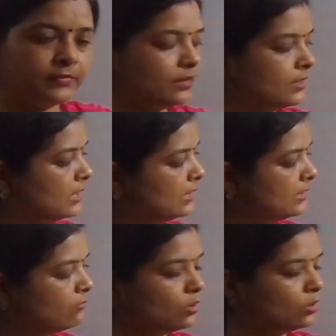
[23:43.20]
And
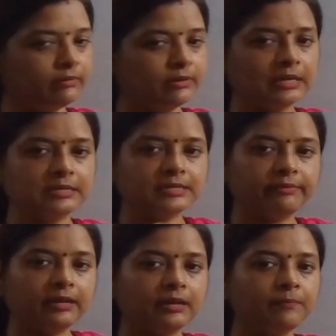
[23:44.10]
then whatever answer
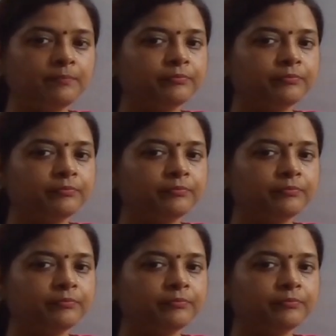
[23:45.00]
will come,